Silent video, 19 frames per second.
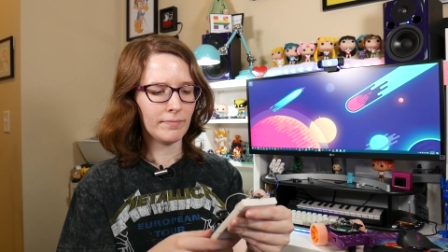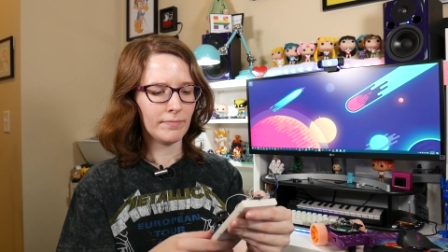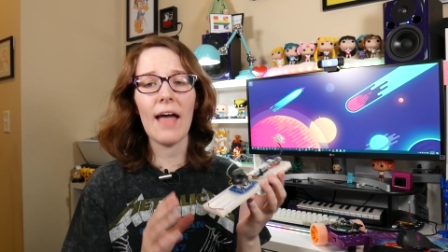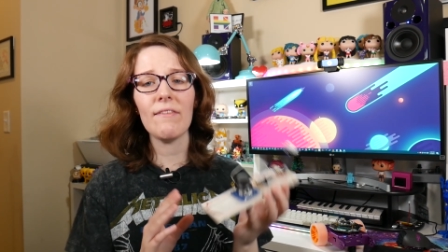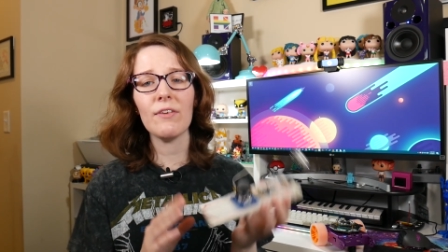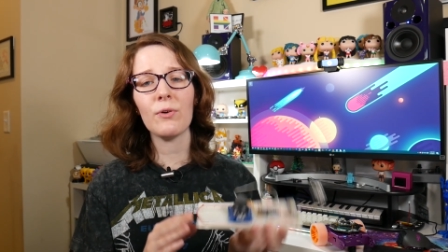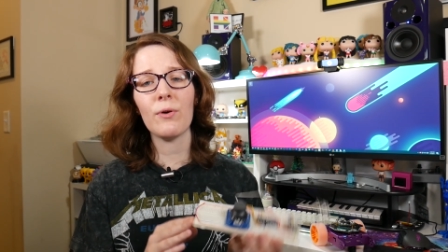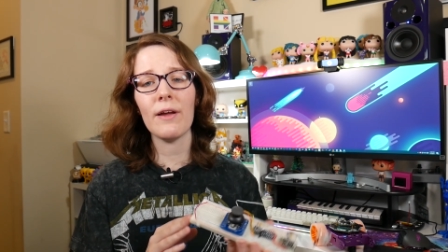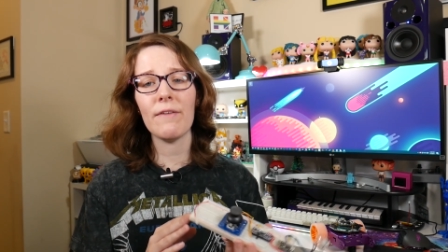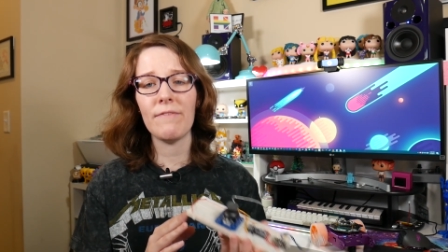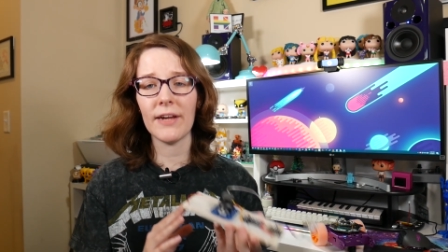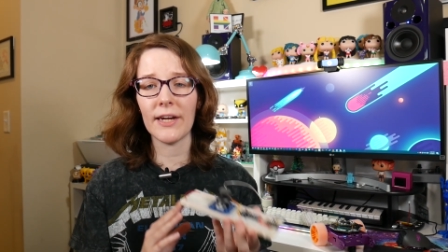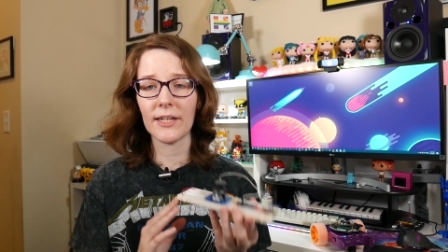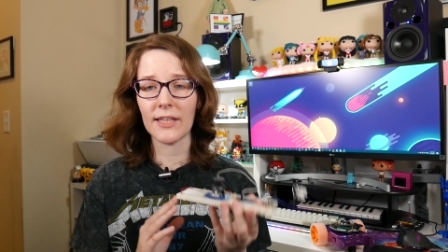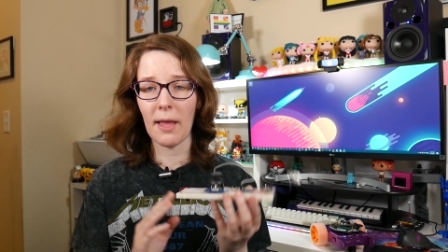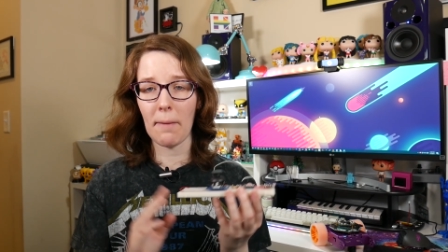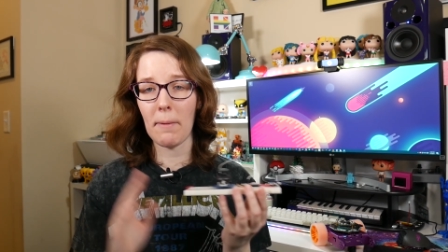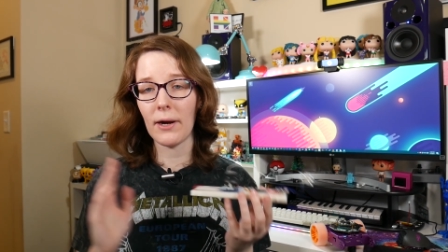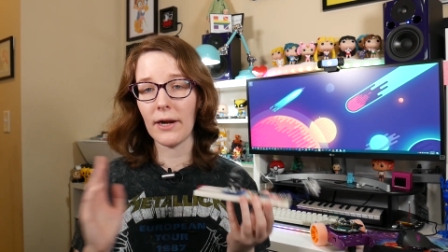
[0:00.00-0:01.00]
I haven't quite
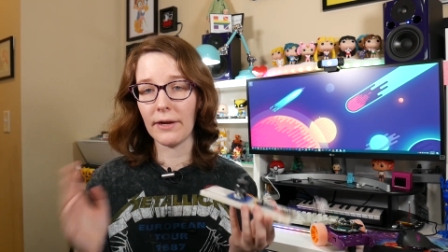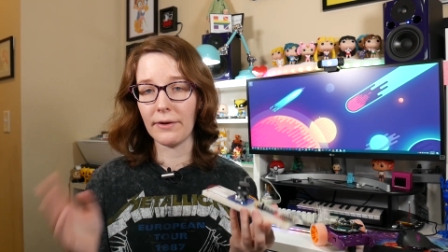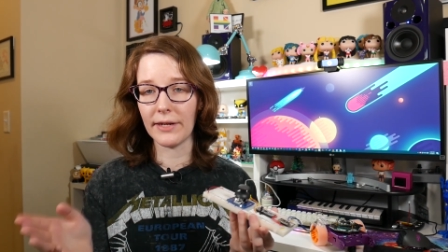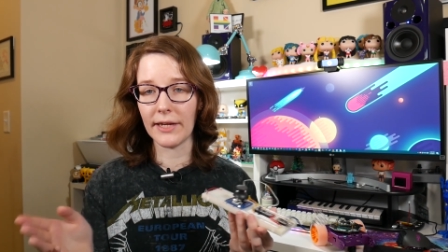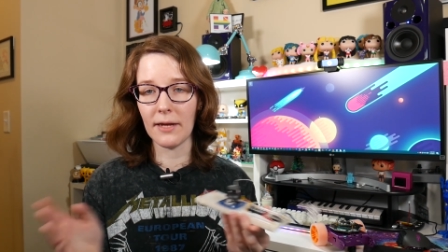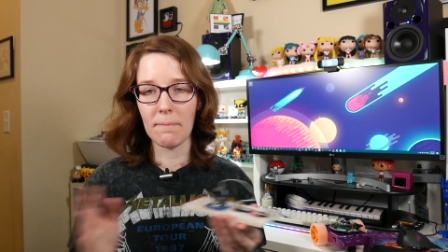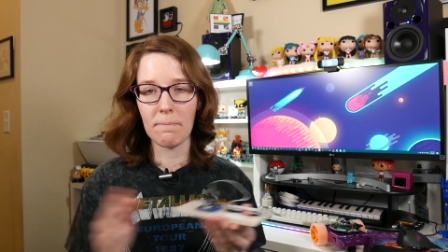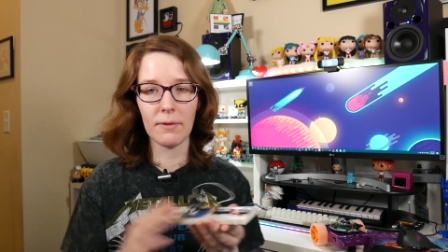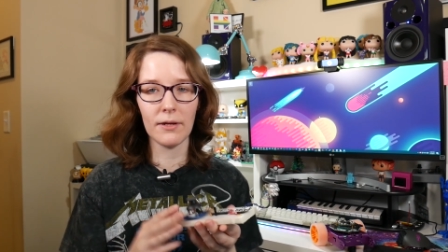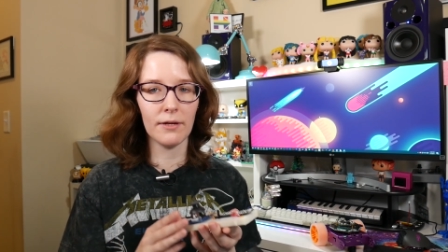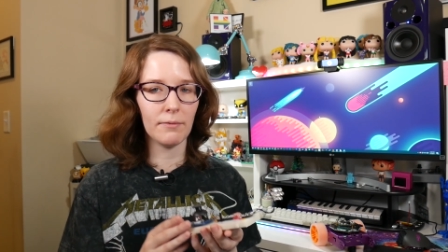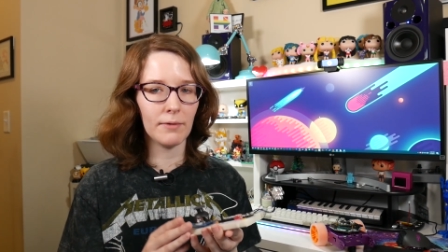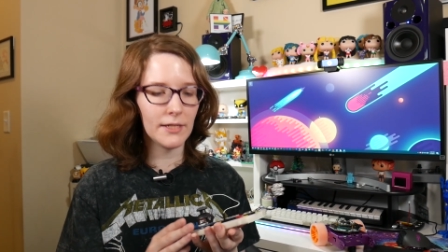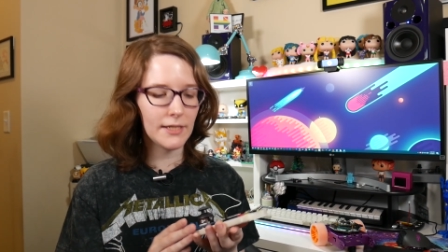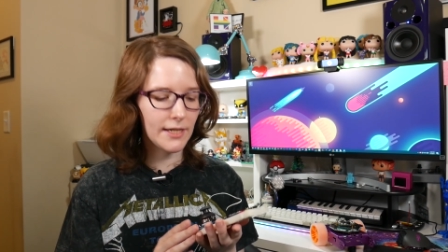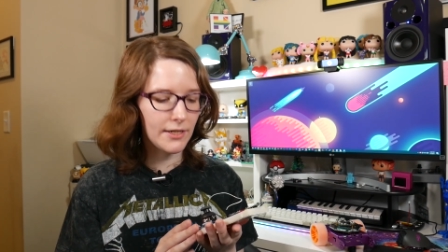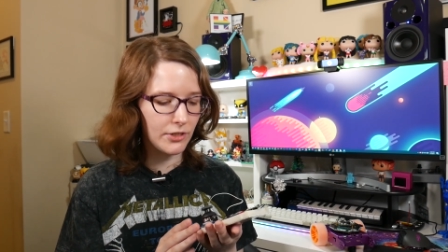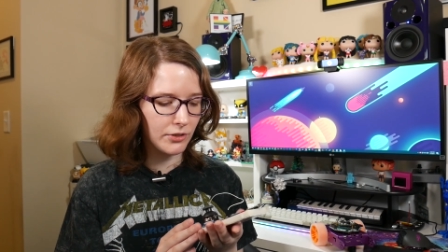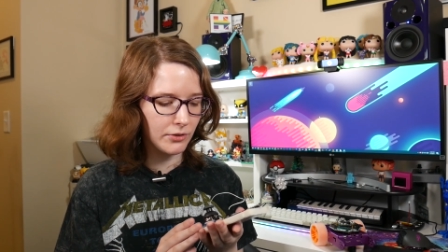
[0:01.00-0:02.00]
figured that part out yet, but
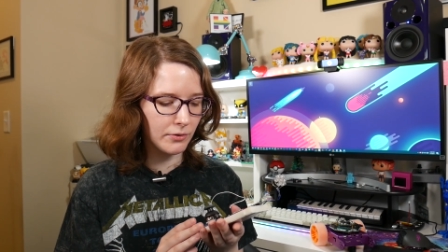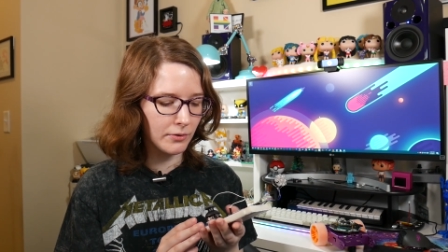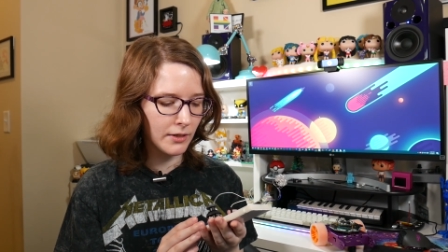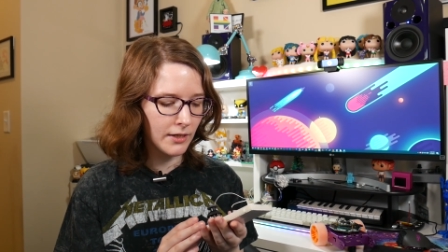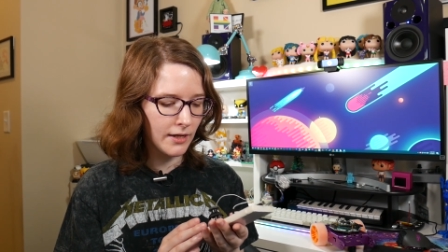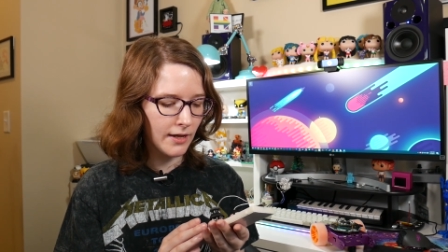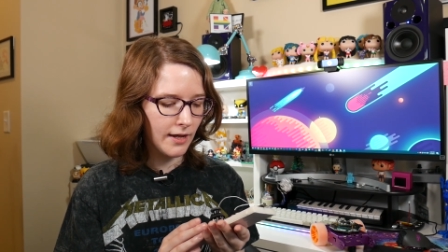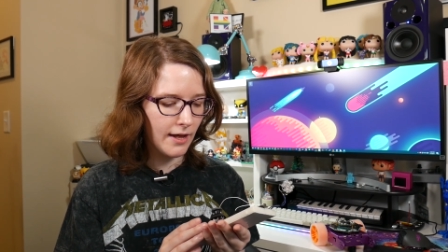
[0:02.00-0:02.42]
once I do,